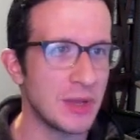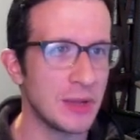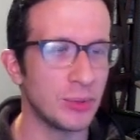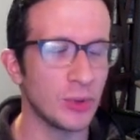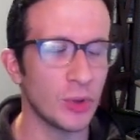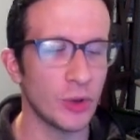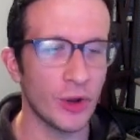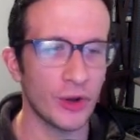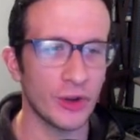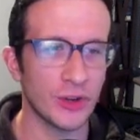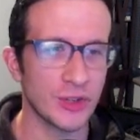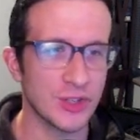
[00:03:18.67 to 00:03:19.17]

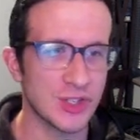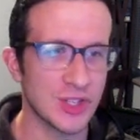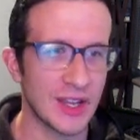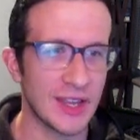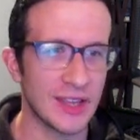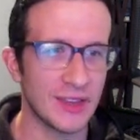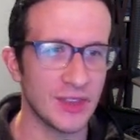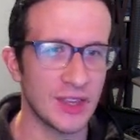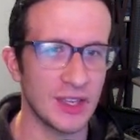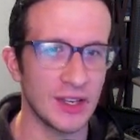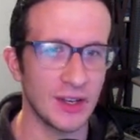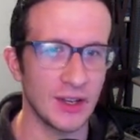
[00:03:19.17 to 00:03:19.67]
People don't
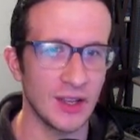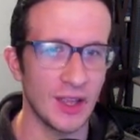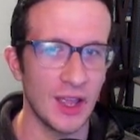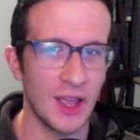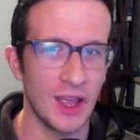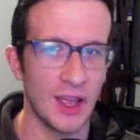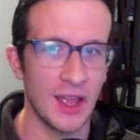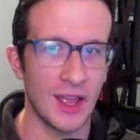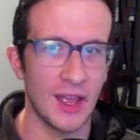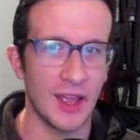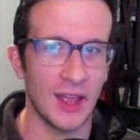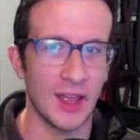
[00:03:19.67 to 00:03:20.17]
understand that
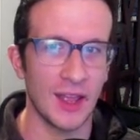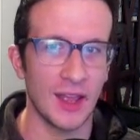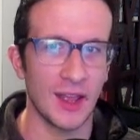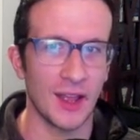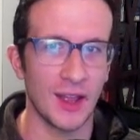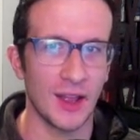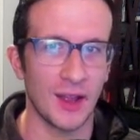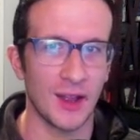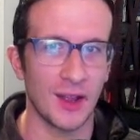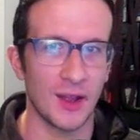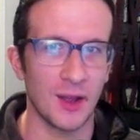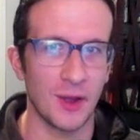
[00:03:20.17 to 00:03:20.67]

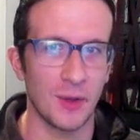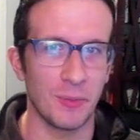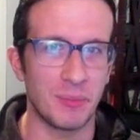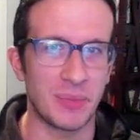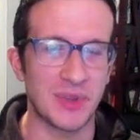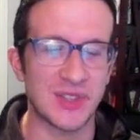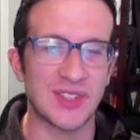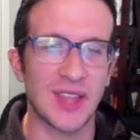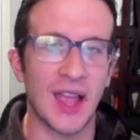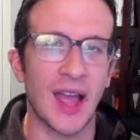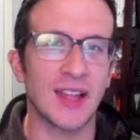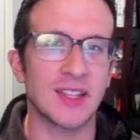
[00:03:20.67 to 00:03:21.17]

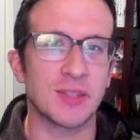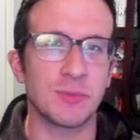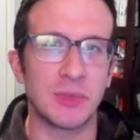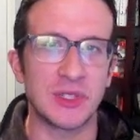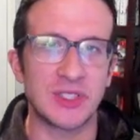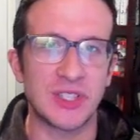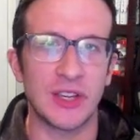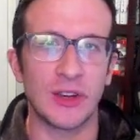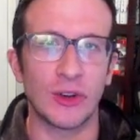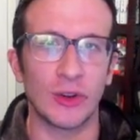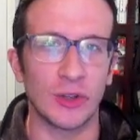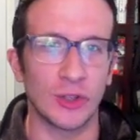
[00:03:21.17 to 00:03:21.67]

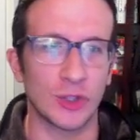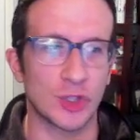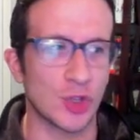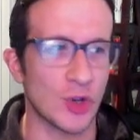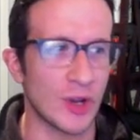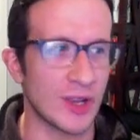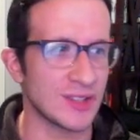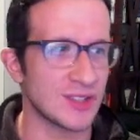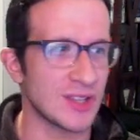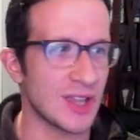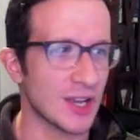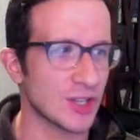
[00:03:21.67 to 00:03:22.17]
besides material
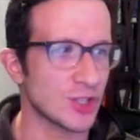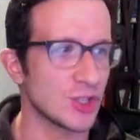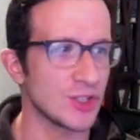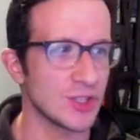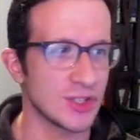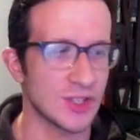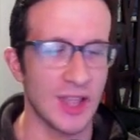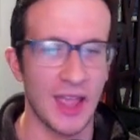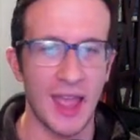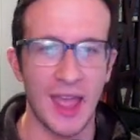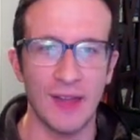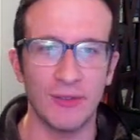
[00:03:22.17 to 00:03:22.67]

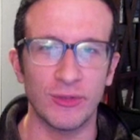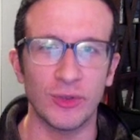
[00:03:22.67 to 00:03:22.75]
transactions,